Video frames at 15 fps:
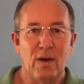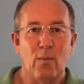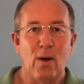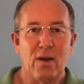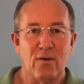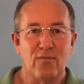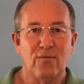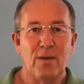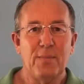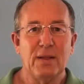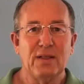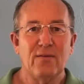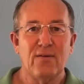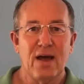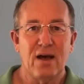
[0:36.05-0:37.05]
while you're
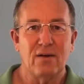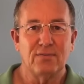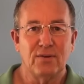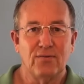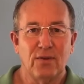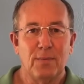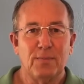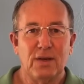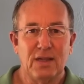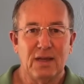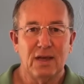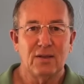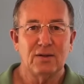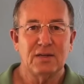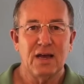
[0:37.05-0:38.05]
flipping the valve to flip to
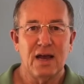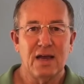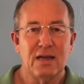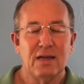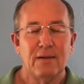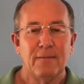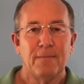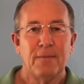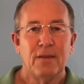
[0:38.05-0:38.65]
the other tank,